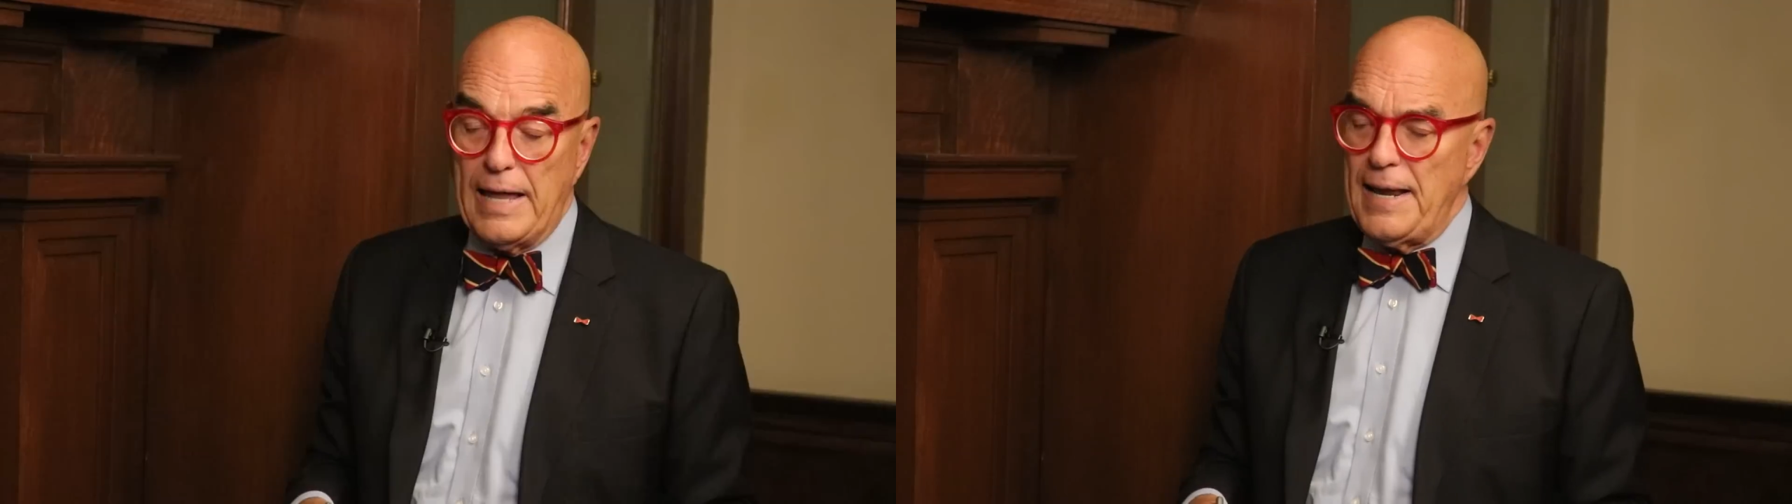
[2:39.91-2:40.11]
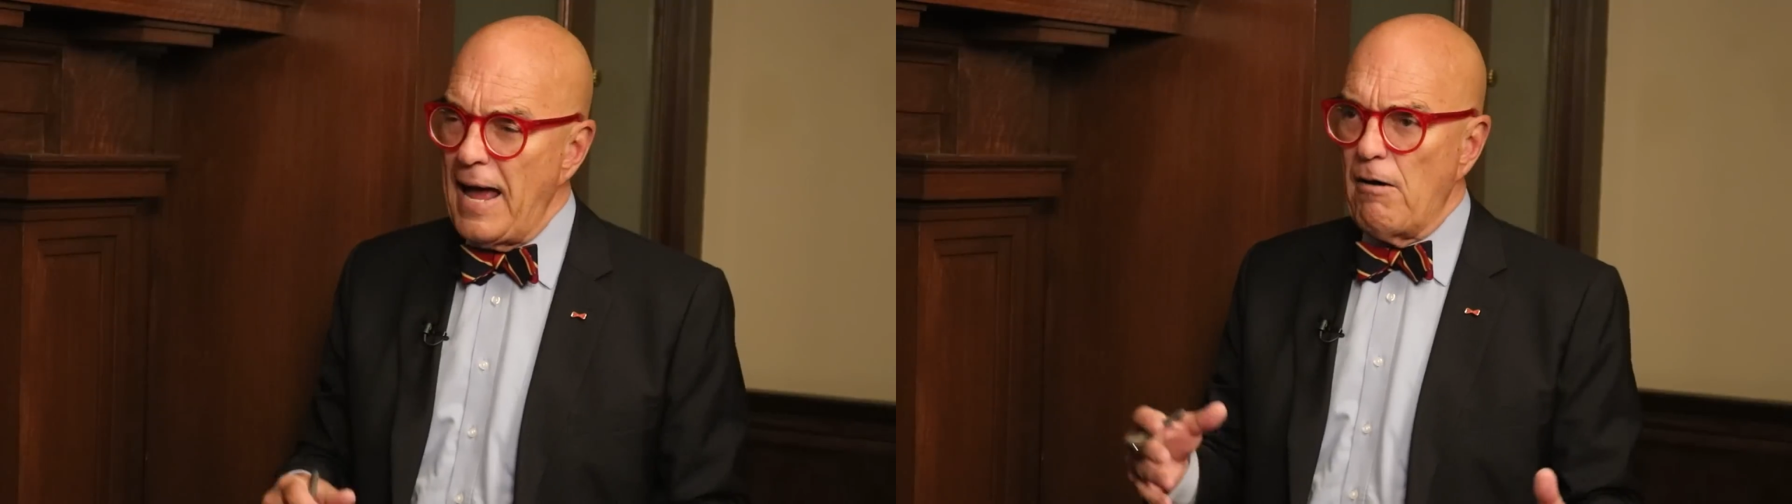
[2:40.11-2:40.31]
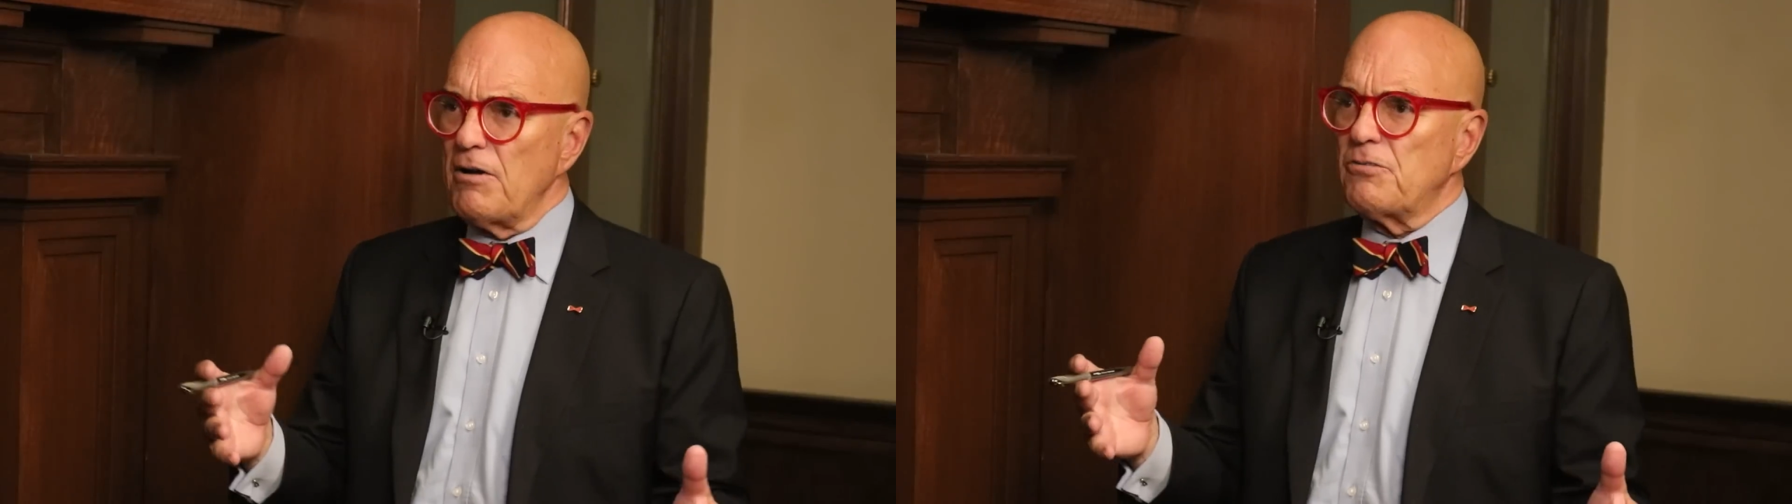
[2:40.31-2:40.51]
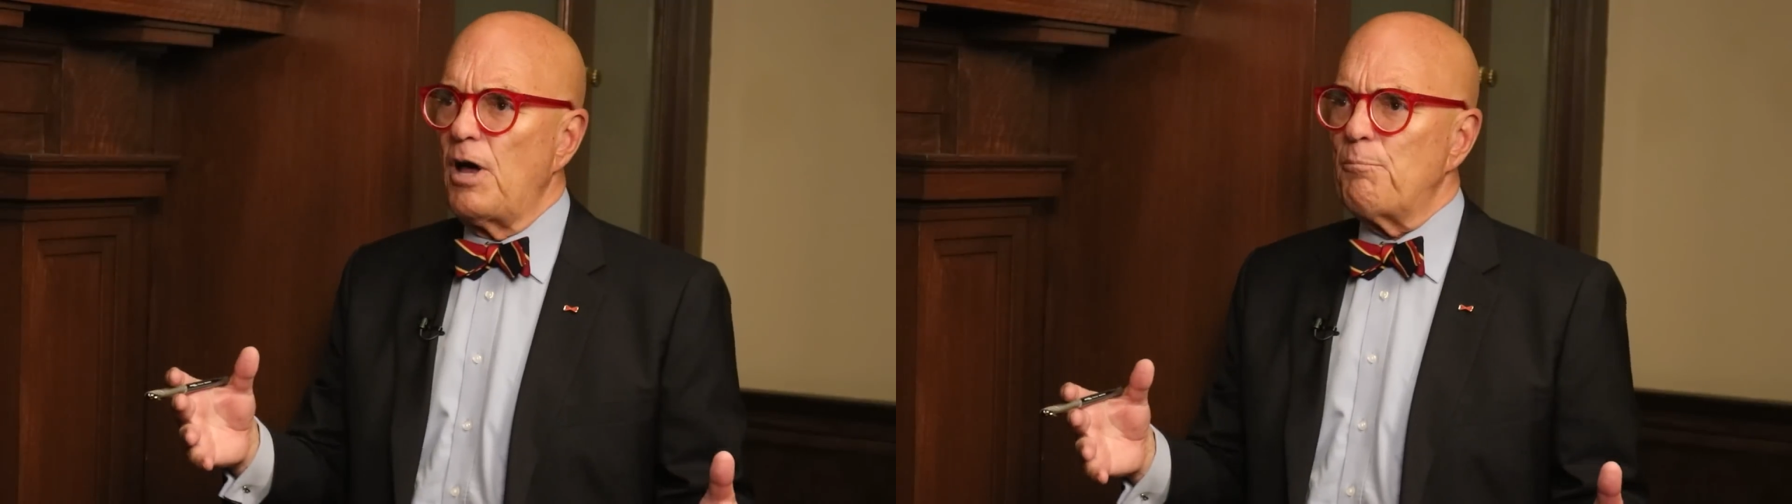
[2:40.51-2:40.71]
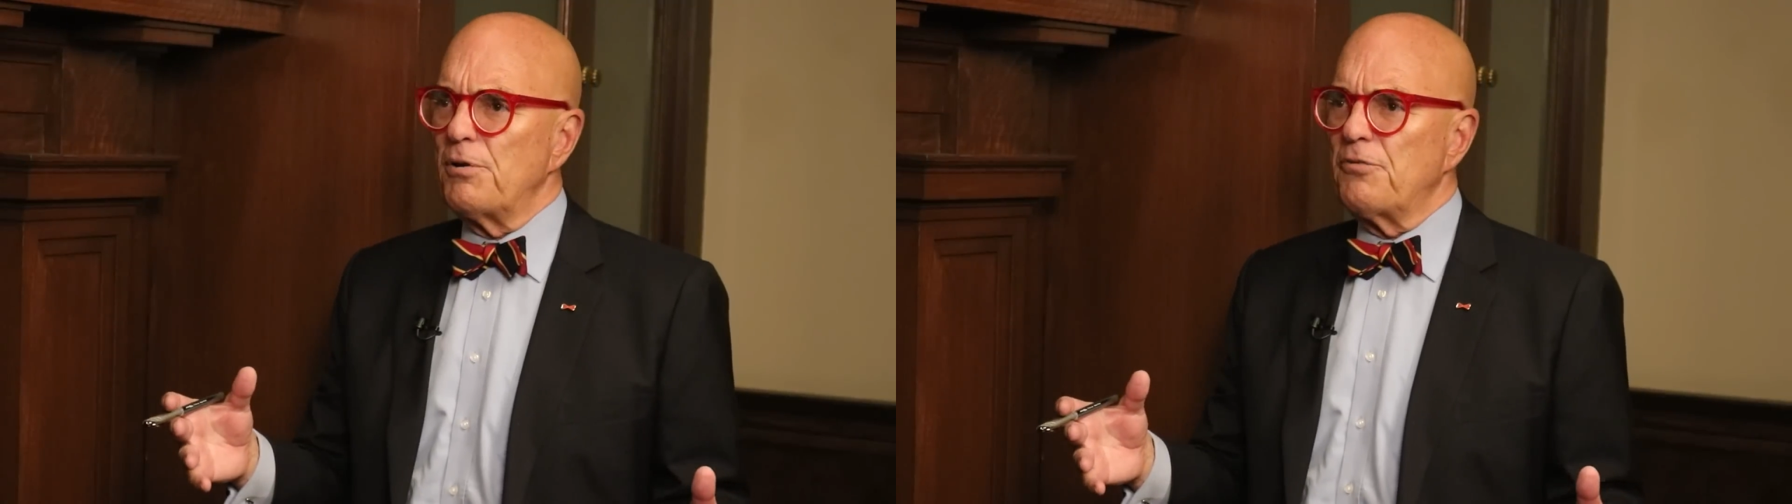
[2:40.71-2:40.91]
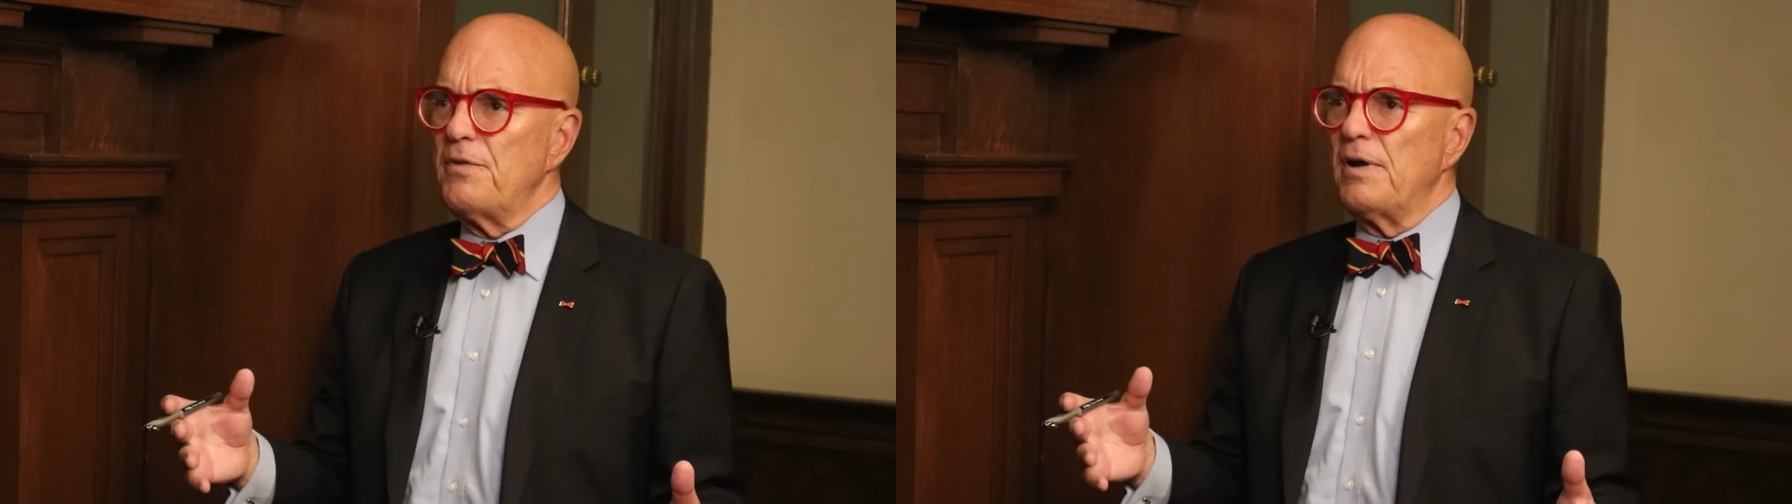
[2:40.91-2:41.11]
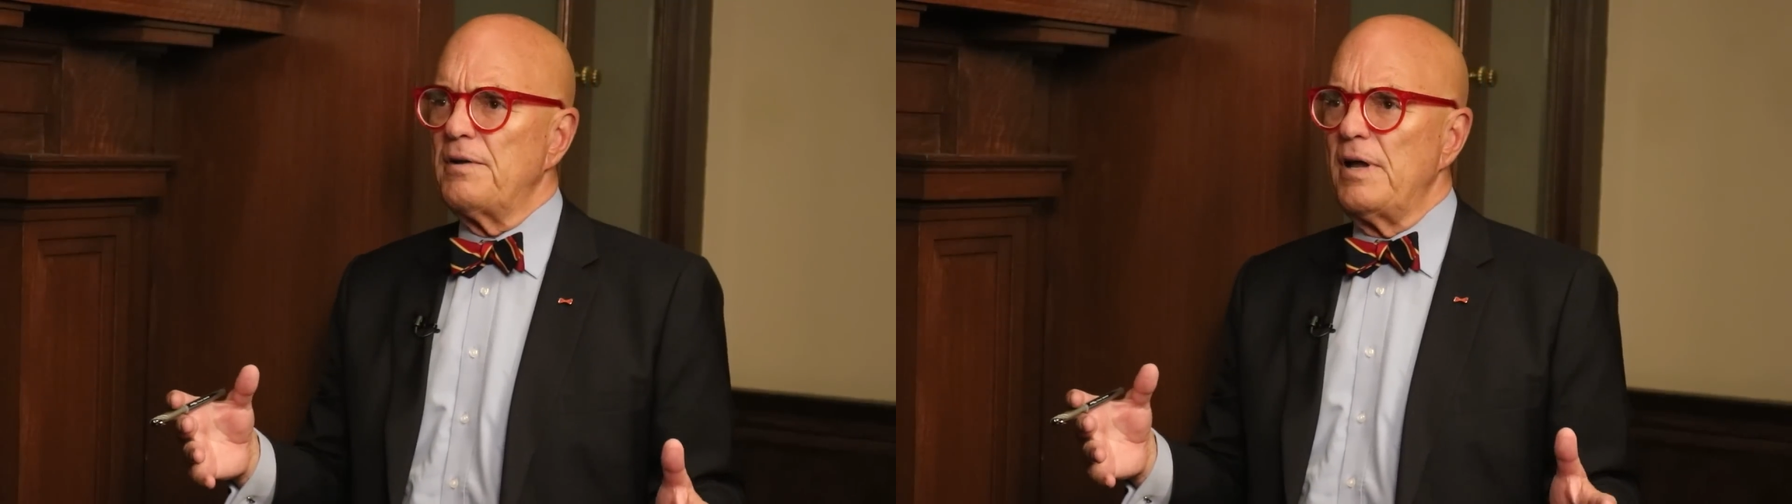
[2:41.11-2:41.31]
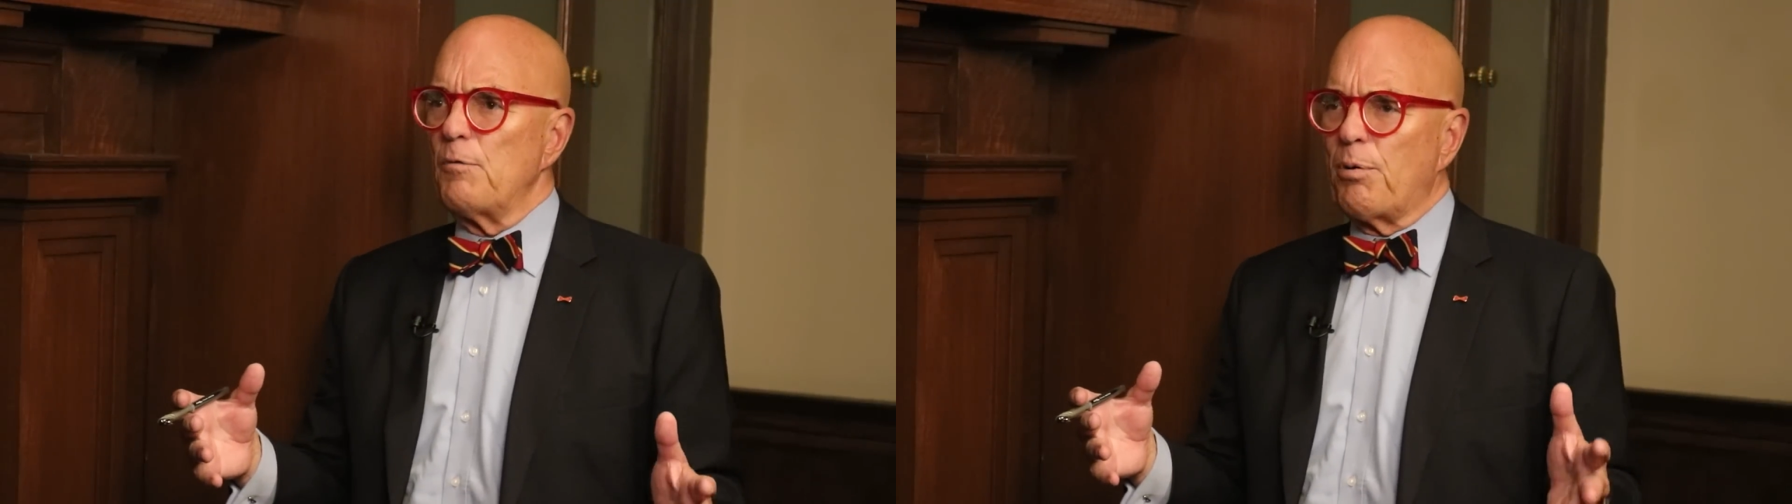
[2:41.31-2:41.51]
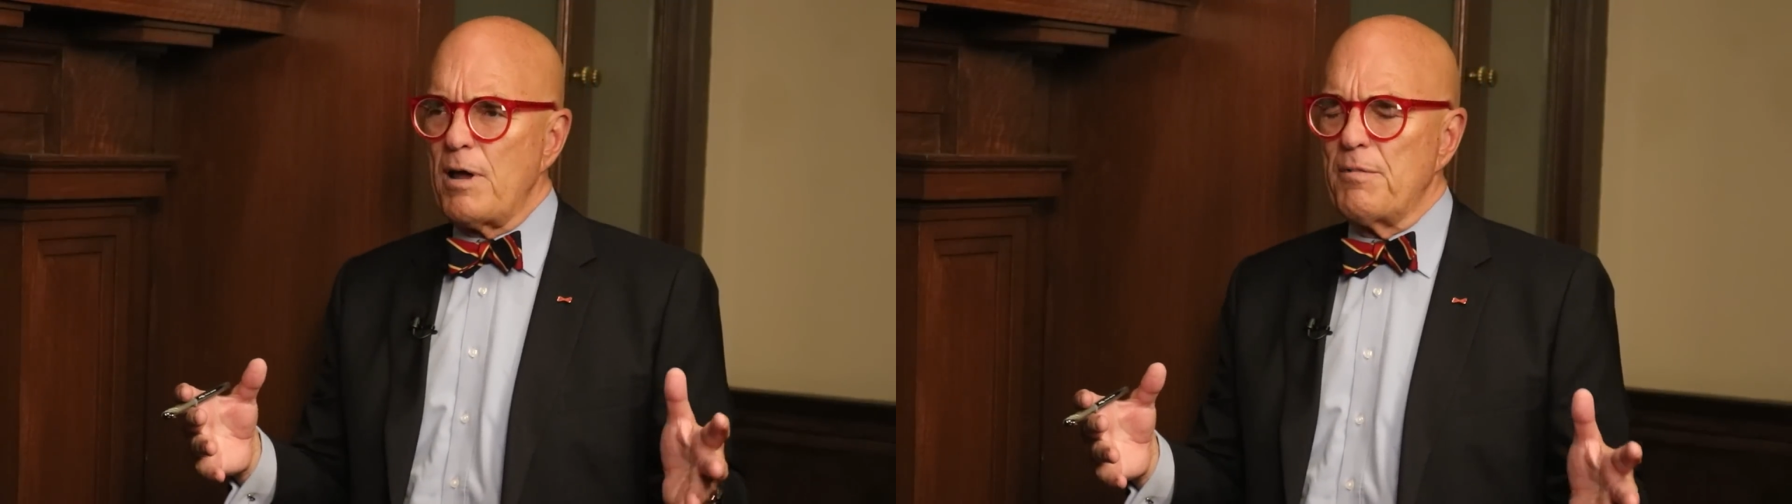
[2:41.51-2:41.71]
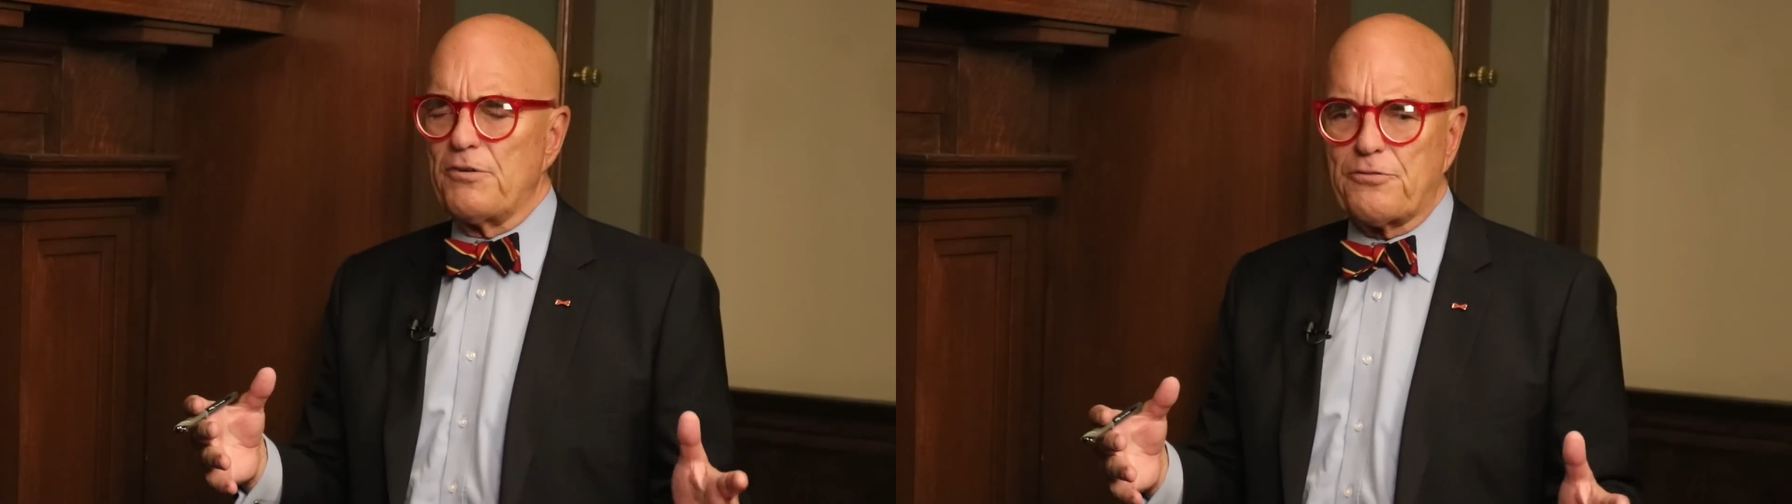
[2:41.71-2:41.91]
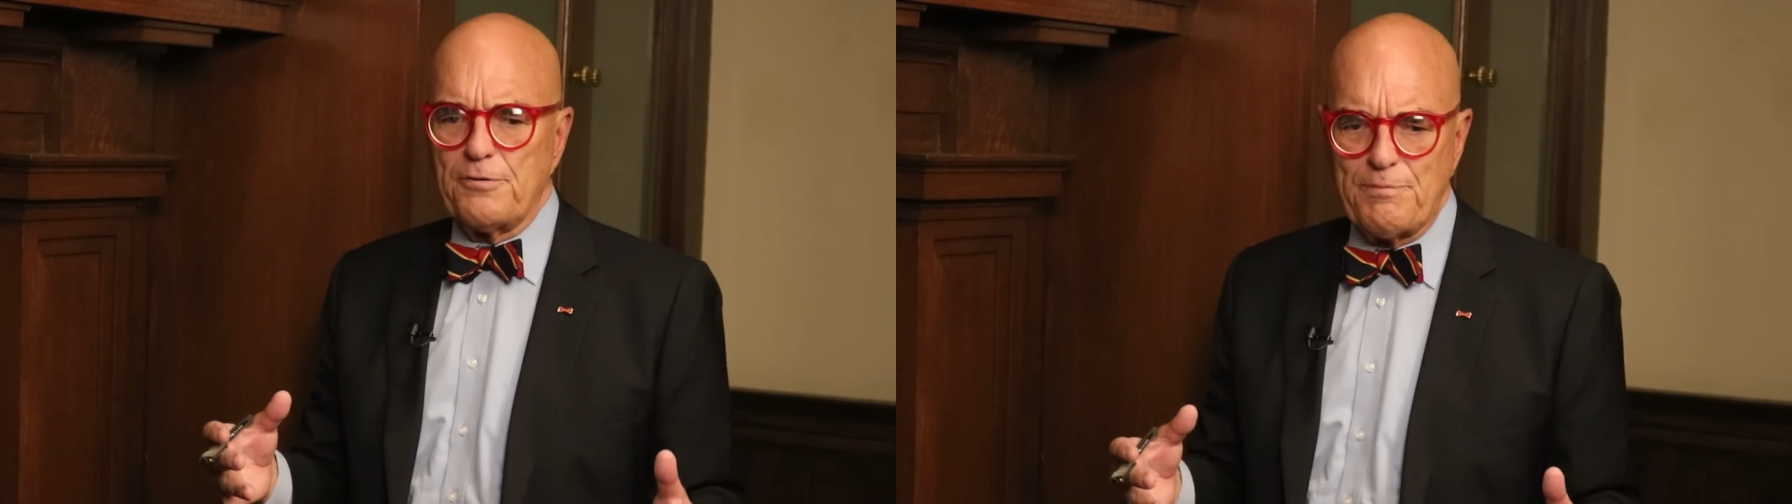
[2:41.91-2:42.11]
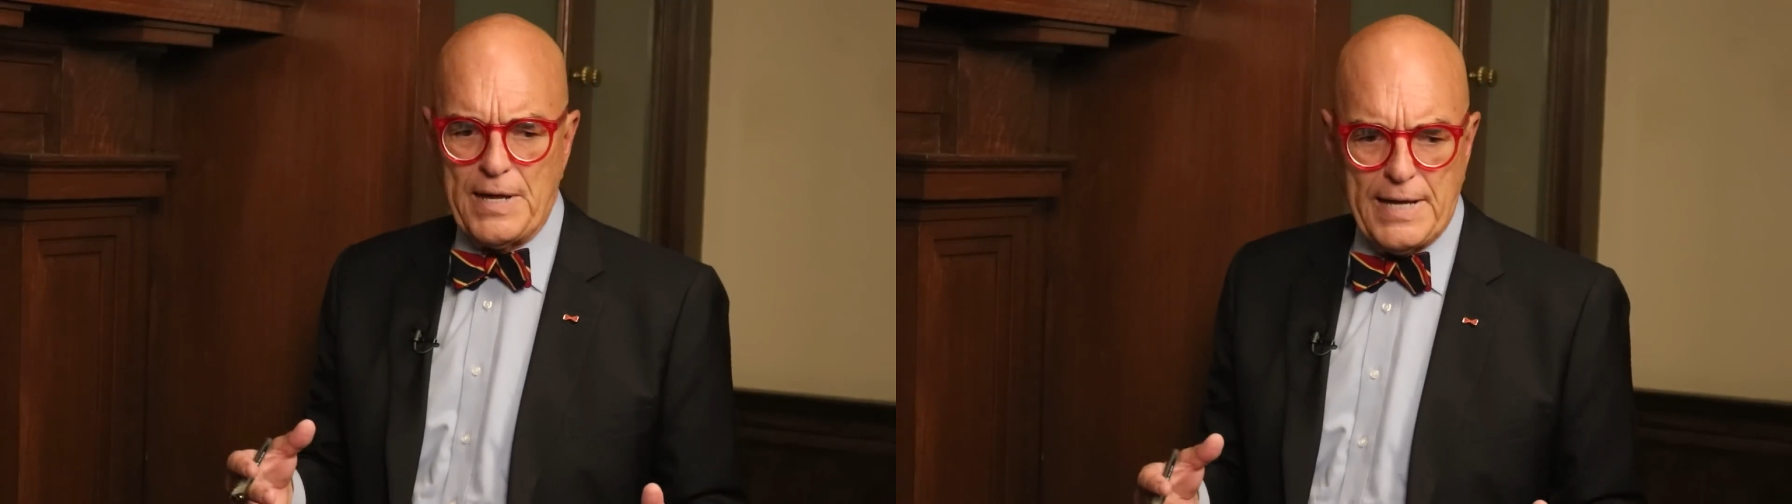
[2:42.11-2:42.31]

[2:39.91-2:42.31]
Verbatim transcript: now, I saw a picture the other day of the Prime Minister